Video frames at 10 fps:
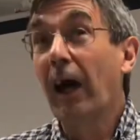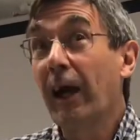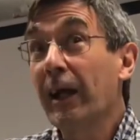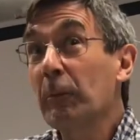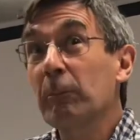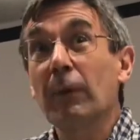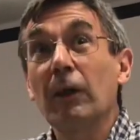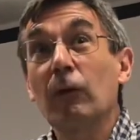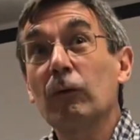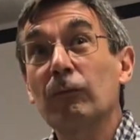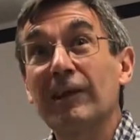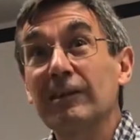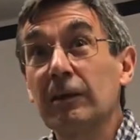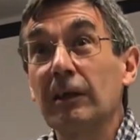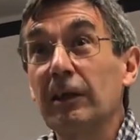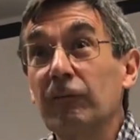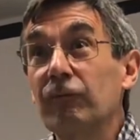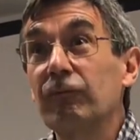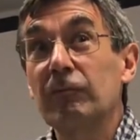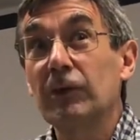I am a local resident, if
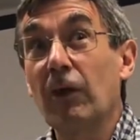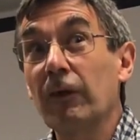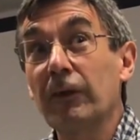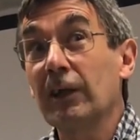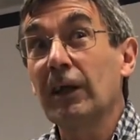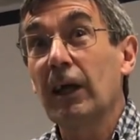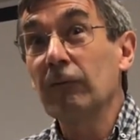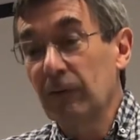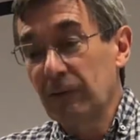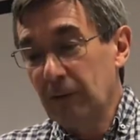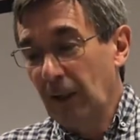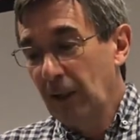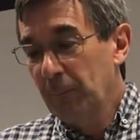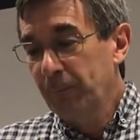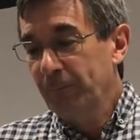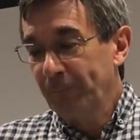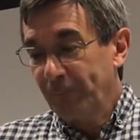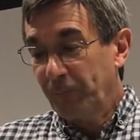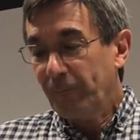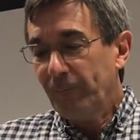Charlton counts,
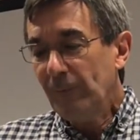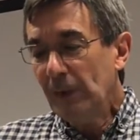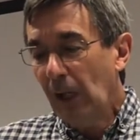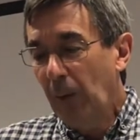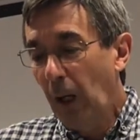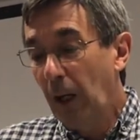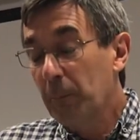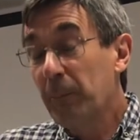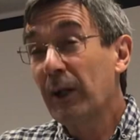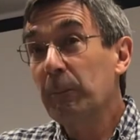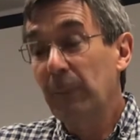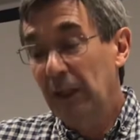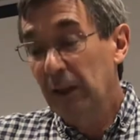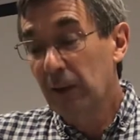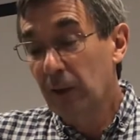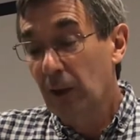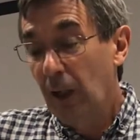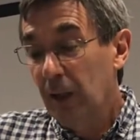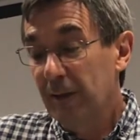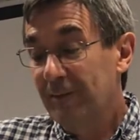but I'm here
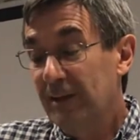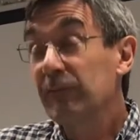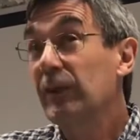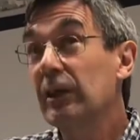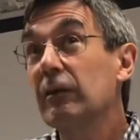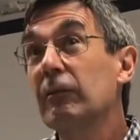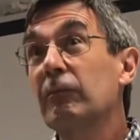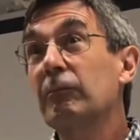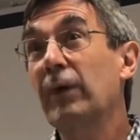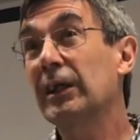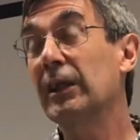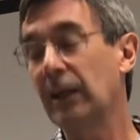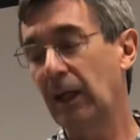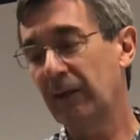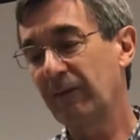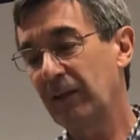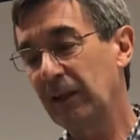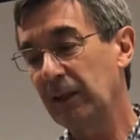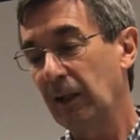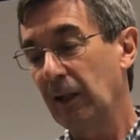this evening mainly as
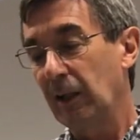the